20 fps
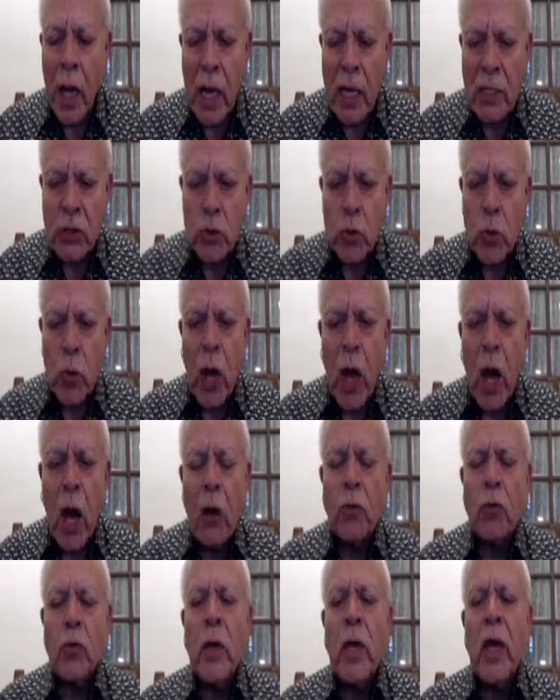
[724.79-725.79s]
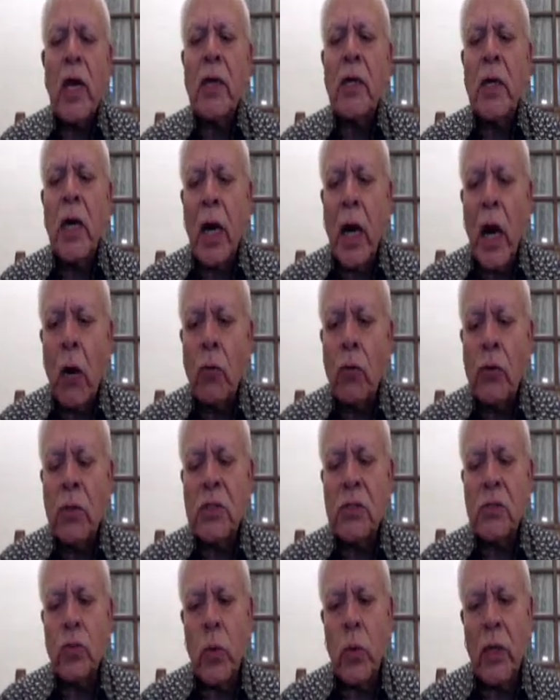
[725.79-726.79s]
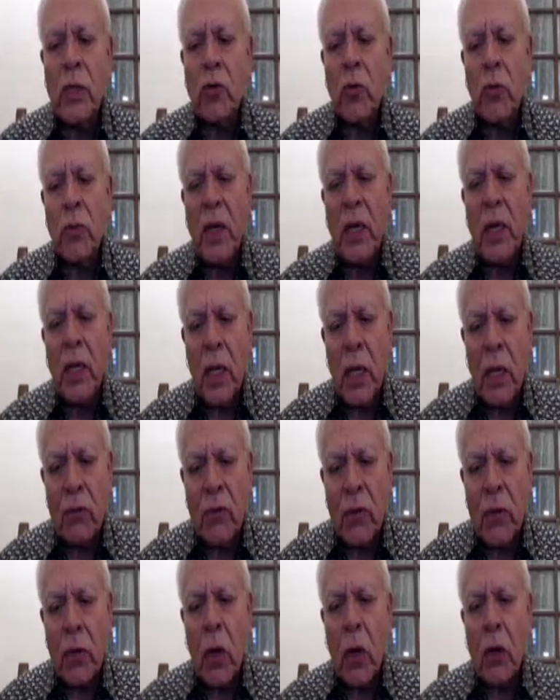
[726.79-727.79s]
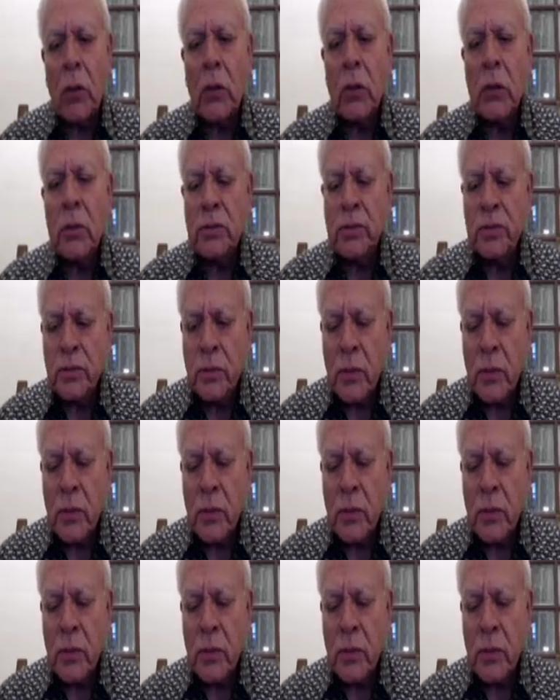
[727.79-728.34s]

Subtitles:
as to how to get around this veto, meaning even on